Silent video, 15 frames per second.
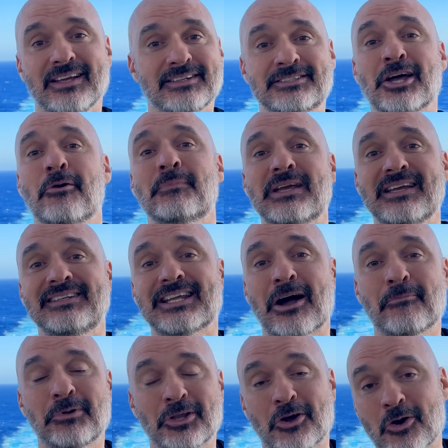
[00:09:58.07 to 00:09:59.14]
tell me down
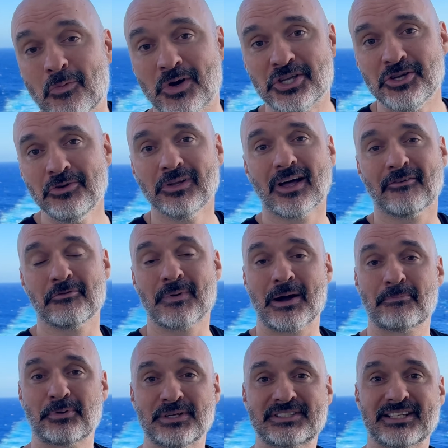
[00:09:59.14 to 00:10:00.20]
below what you love about
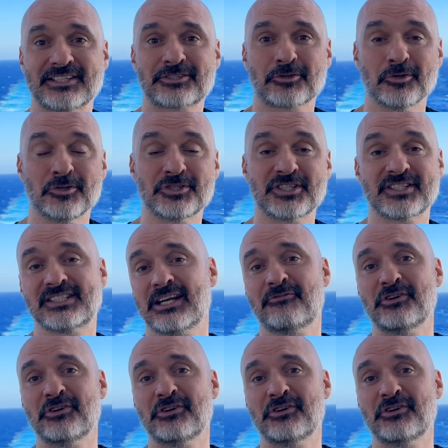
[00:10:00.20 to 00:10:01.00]
Princess Cruises. And if